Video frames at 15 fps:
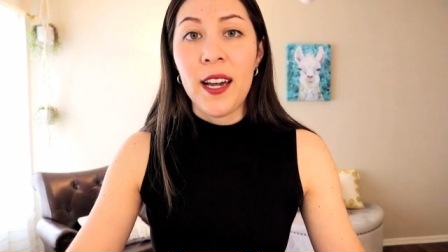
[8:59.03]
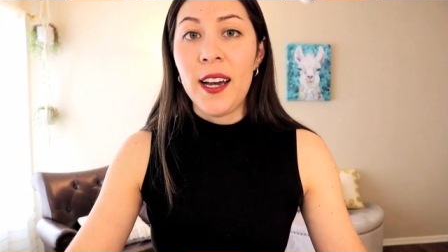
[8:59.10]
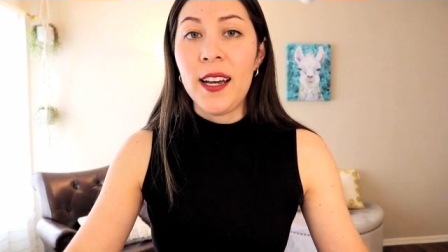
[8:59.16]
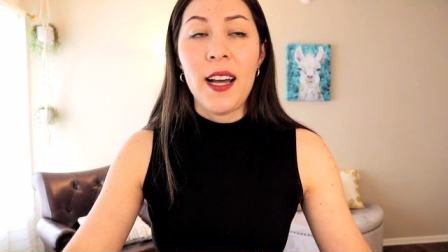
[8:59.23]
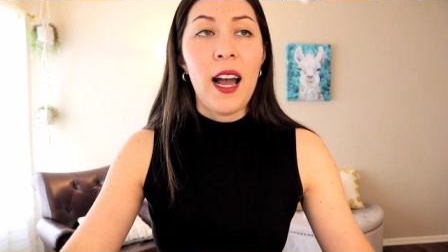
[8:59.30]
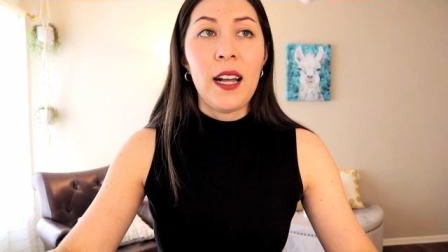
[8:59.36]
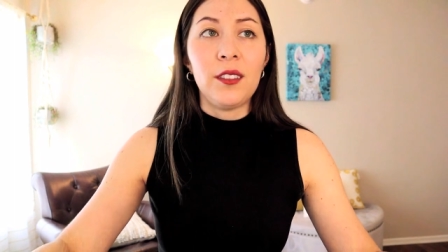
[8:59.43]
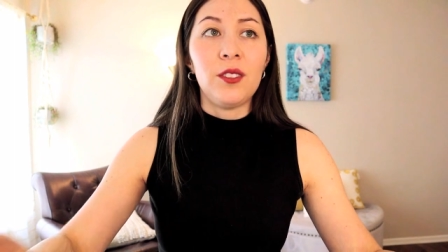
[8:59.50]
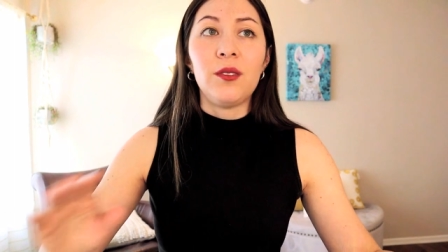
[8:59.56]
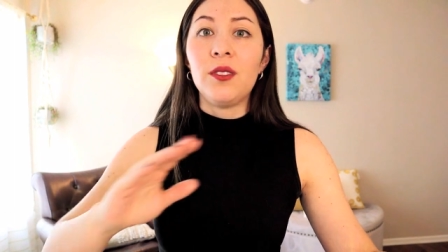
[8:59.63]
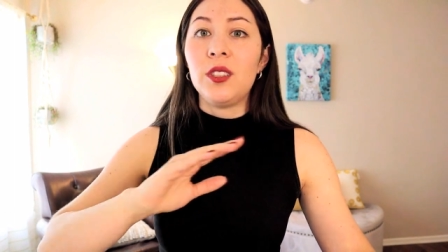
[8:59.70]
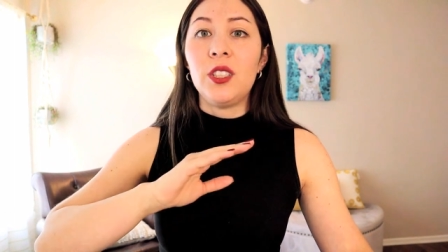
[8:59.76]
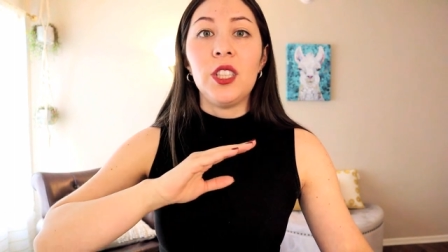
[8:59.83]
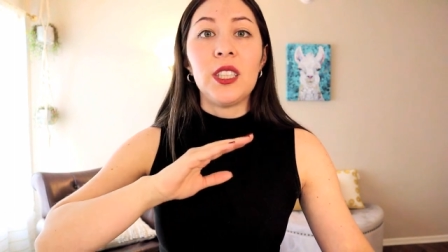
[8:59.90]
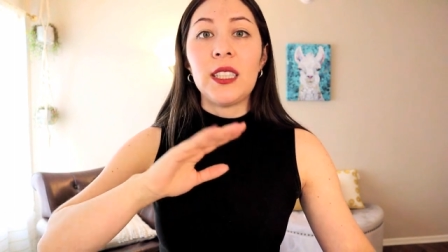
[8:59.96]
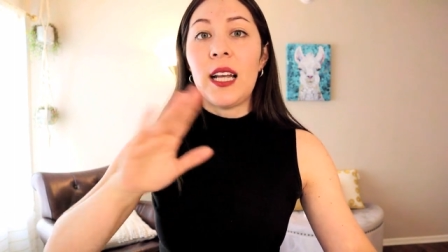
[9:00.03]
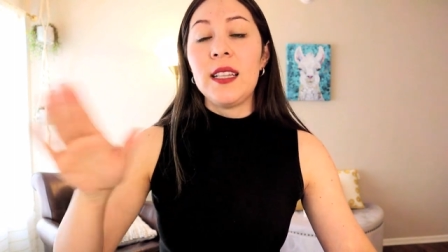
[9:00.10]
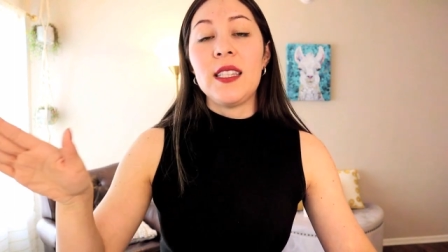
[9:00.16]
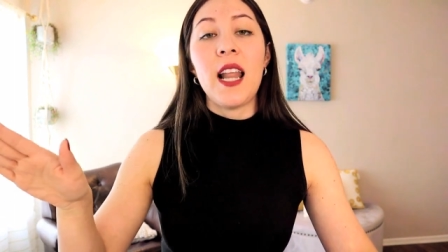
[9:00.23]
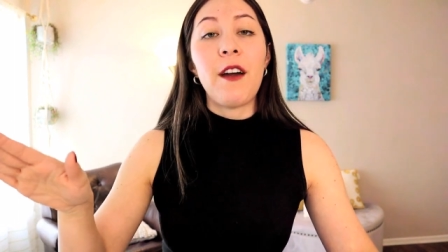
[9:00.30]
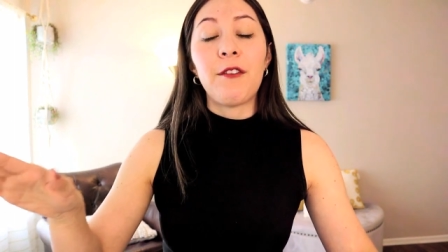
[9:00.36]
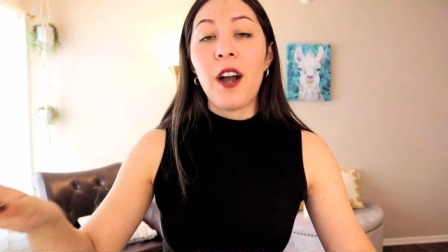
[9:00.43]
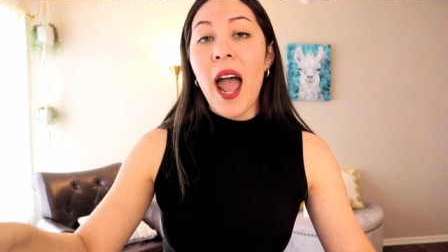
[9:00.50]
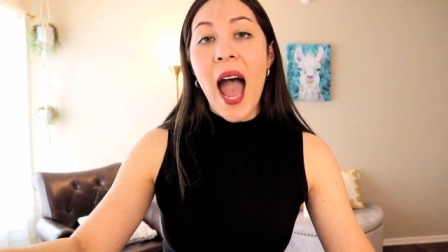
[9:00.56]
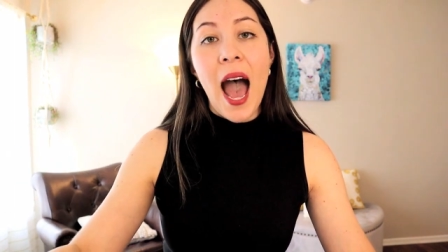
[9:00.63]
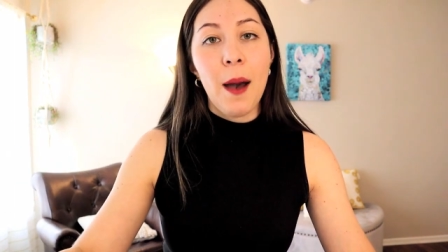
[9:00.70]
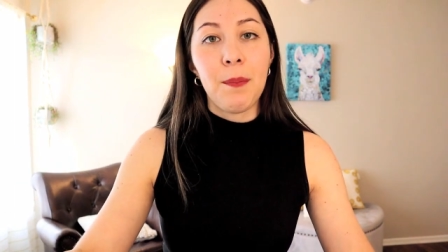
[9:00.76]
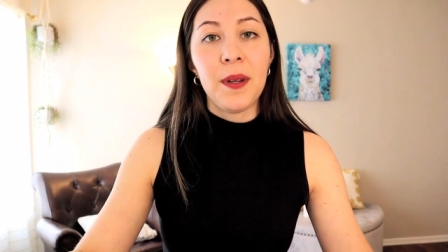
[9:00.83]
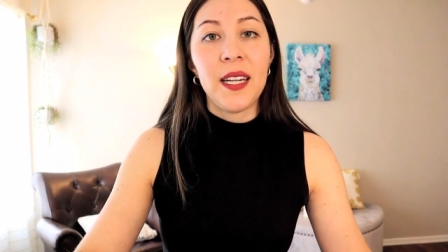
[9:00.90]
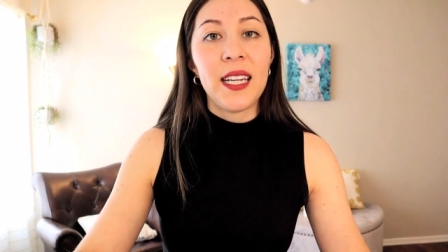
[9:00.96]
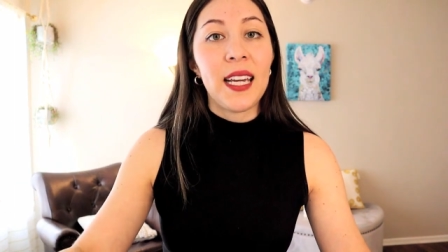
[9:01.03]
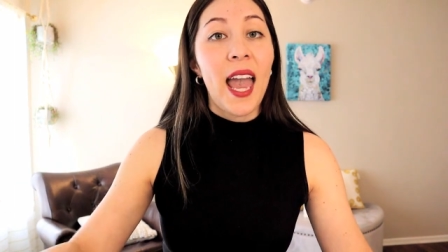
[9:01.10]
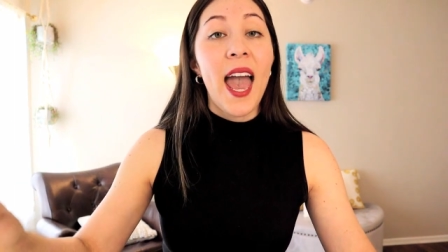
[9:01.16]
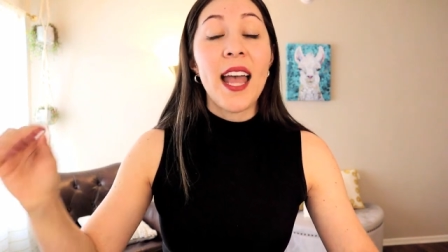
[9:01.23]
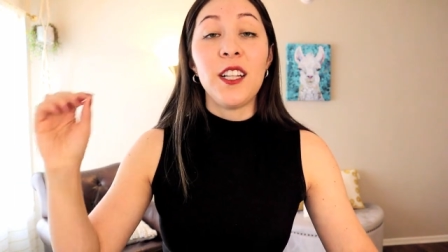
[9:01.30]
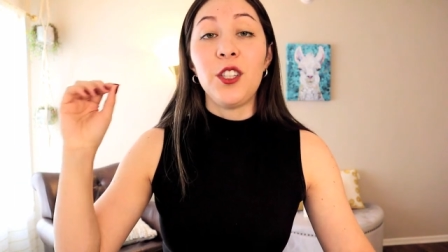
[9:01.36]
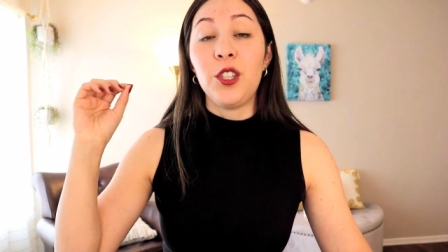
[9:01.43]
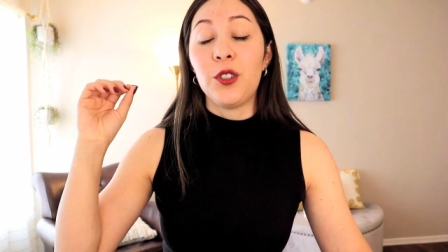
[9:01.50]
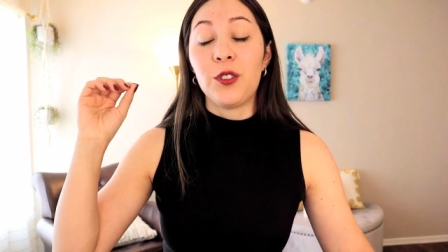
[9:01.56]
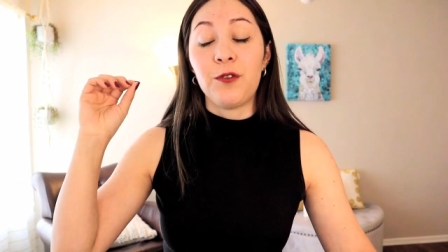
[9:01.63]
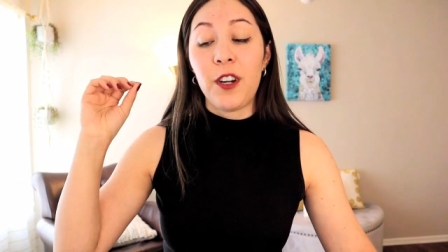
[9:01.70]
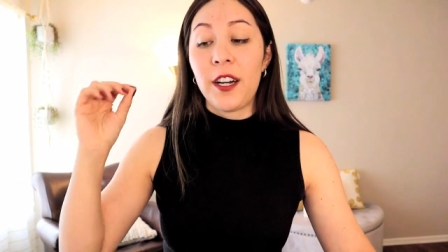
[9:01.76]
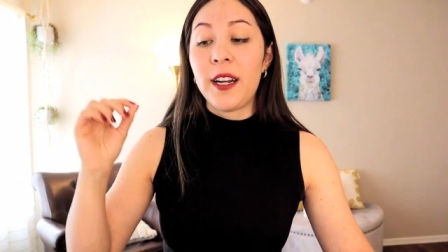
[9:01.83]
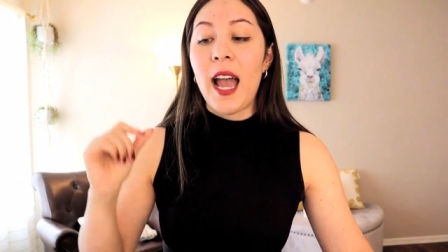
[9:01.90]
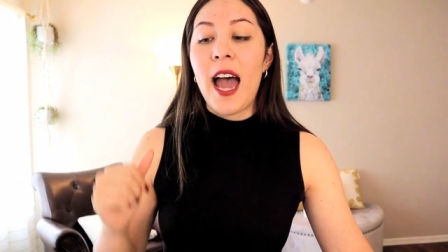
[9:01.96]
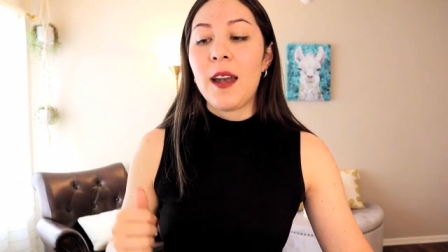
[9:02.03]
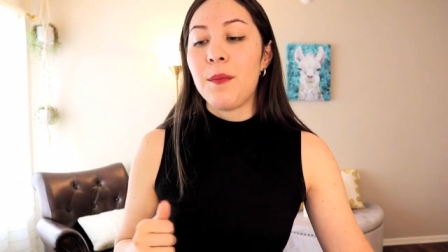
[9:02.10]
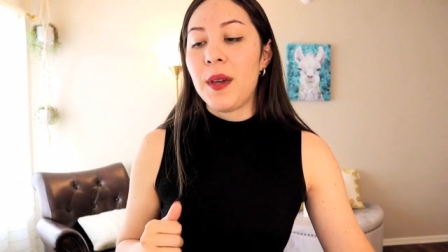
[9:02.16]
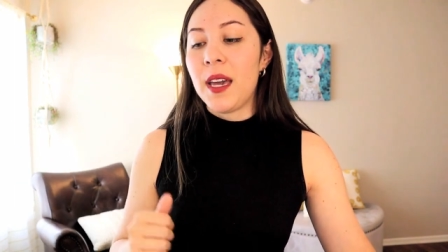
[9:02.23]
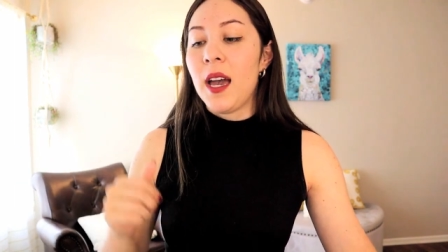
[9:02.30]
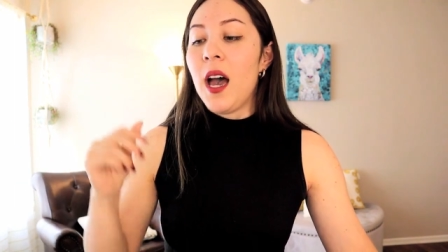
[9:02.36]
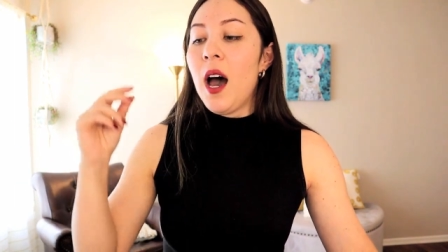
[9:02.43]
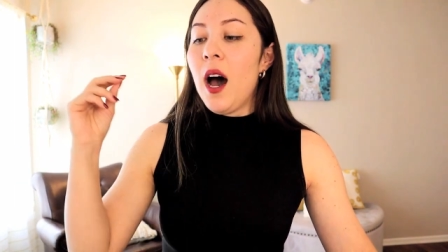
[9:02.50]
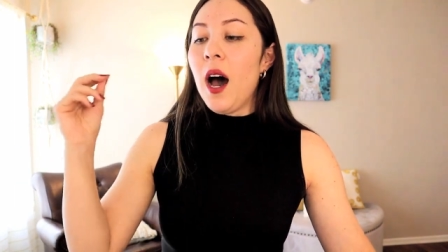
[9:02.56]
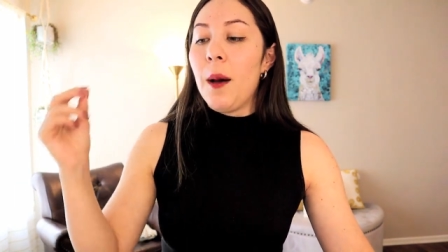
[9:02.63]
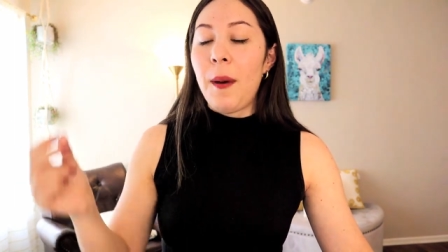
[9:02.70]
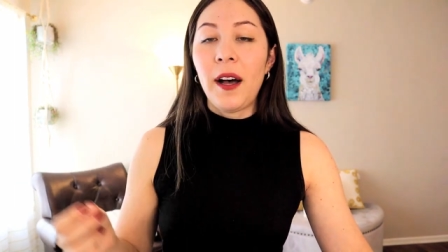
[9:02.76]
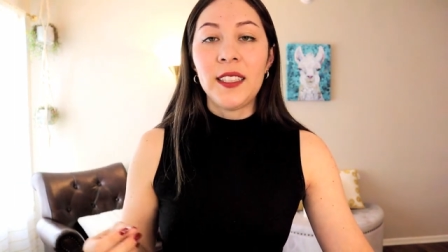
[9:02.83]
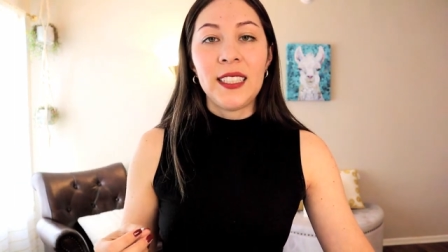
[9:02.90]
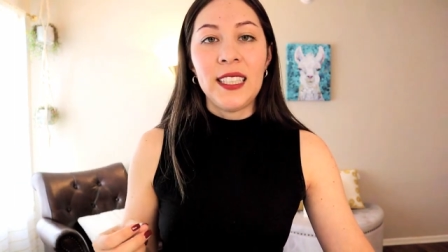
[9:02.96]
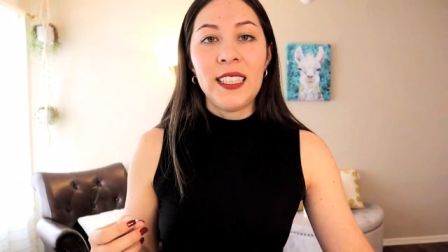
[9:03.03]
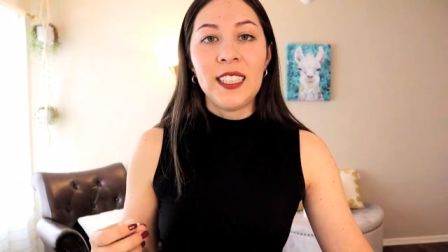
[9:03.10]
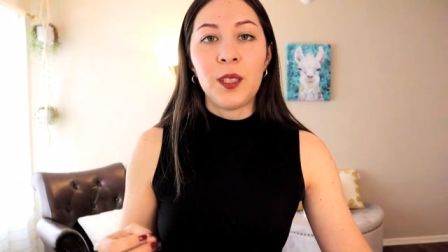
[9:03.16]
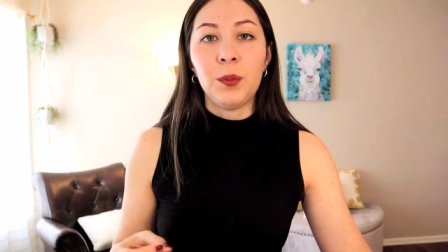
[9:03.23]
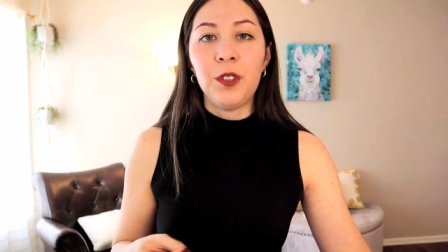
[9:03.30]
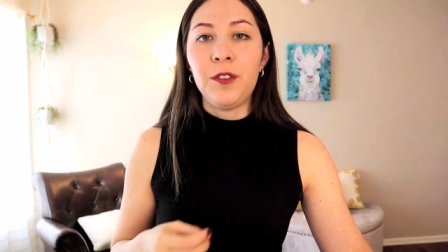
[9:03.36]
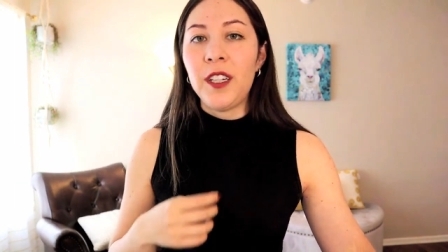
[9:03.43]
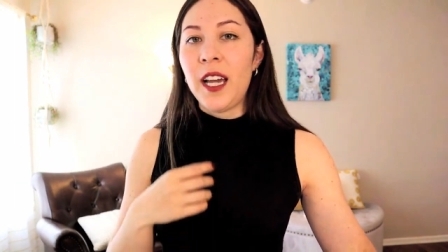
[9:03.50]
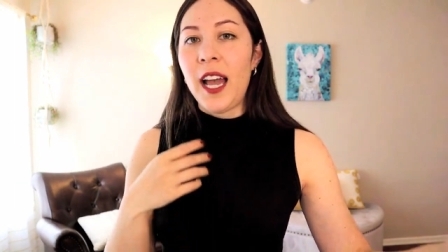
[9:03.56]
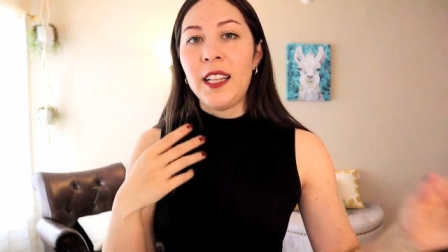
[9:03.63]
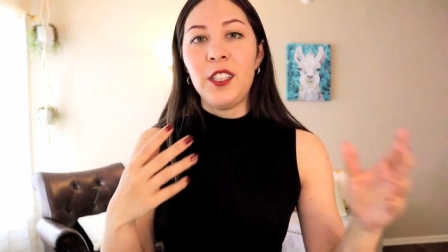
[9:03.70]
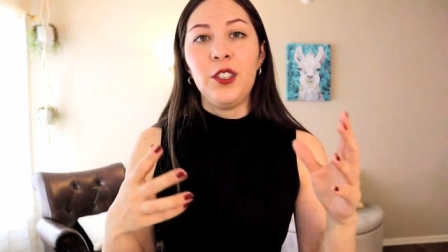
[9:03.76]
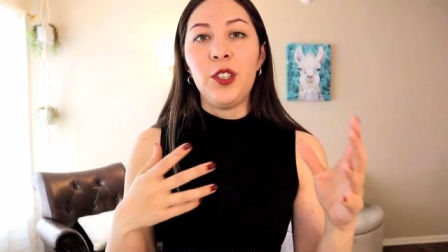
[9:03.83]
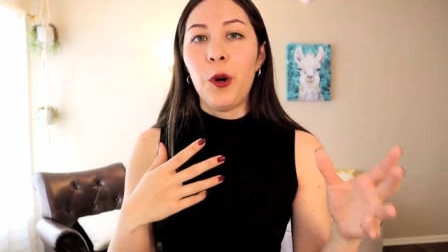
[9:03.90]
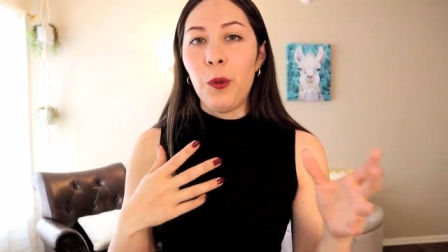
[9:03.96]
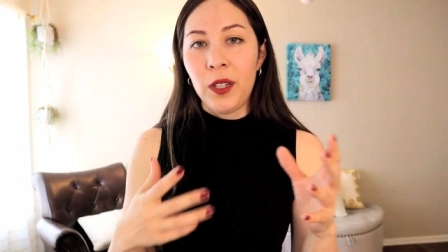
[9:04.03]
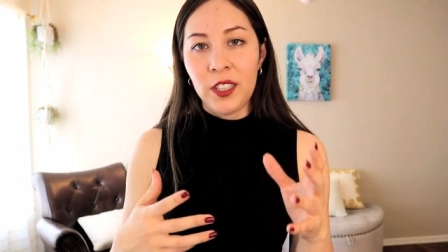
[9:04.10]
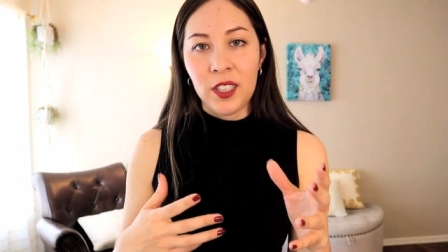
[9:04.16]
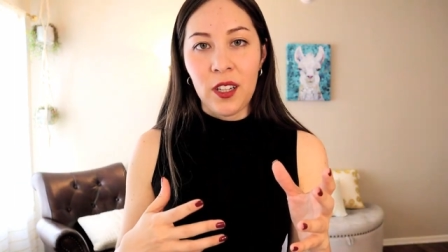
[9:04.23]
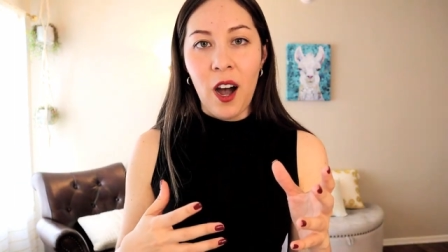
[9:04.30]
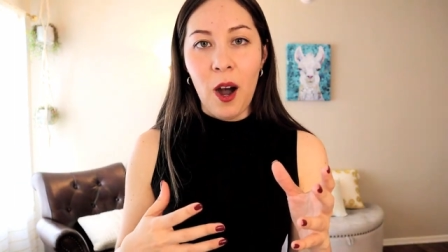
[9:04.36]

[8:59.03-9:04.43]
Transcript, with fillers: I just never happening. And you're very adamant about seeing this movie and you don't want to